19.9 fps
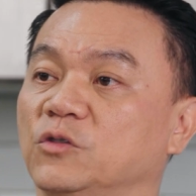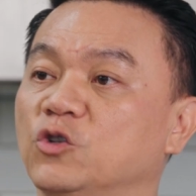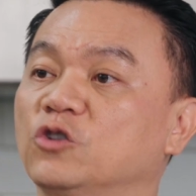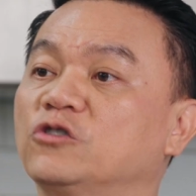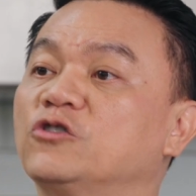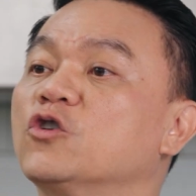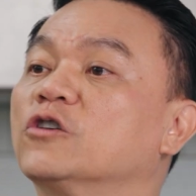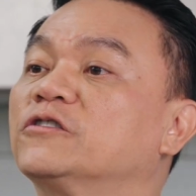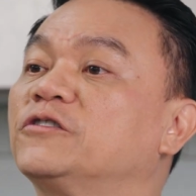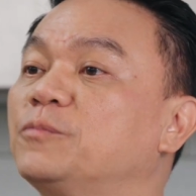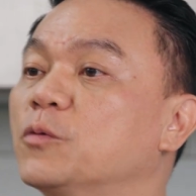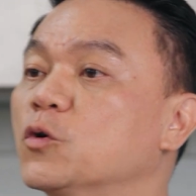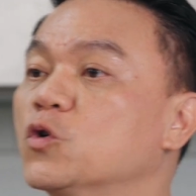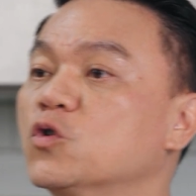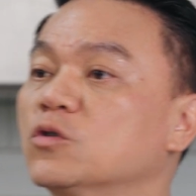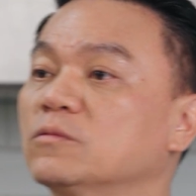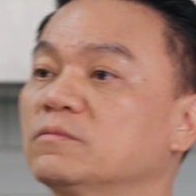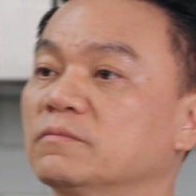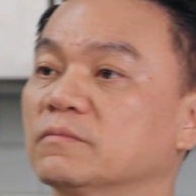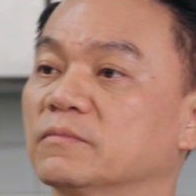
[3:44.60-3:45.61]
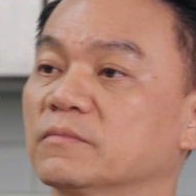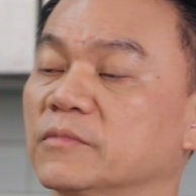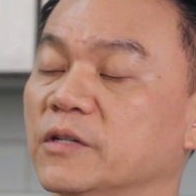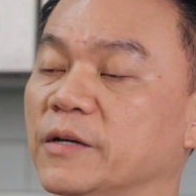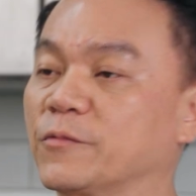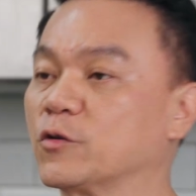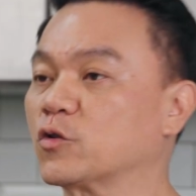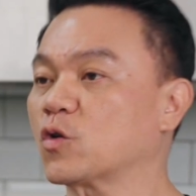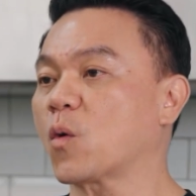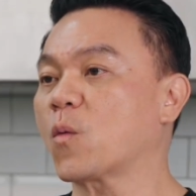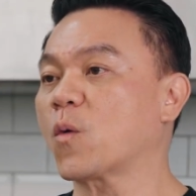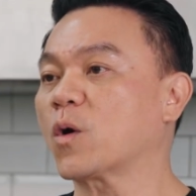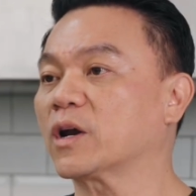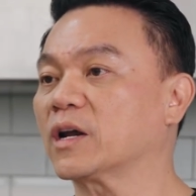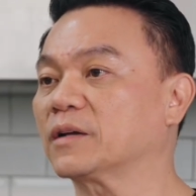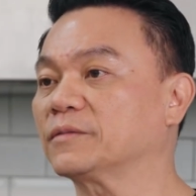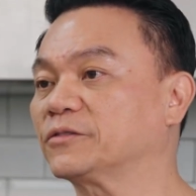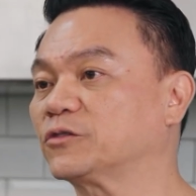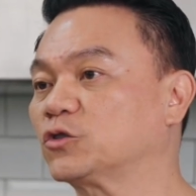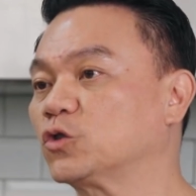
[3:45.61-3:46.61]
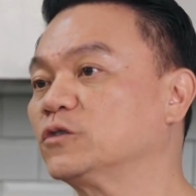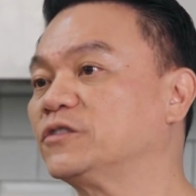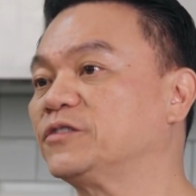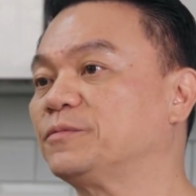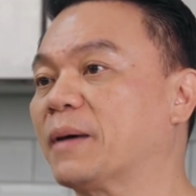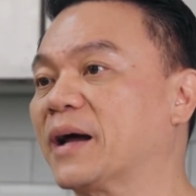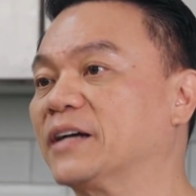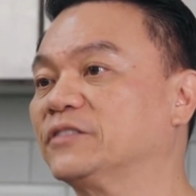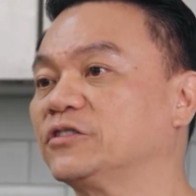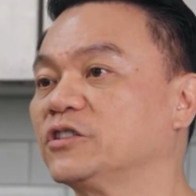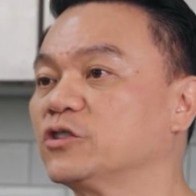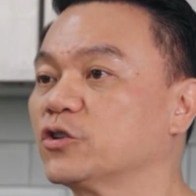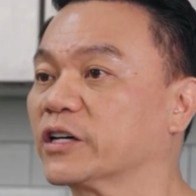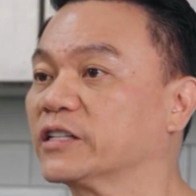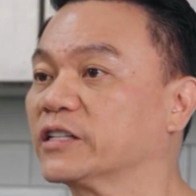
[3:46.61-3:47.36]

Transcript: Use your spoon. If you don't want it too spicy, you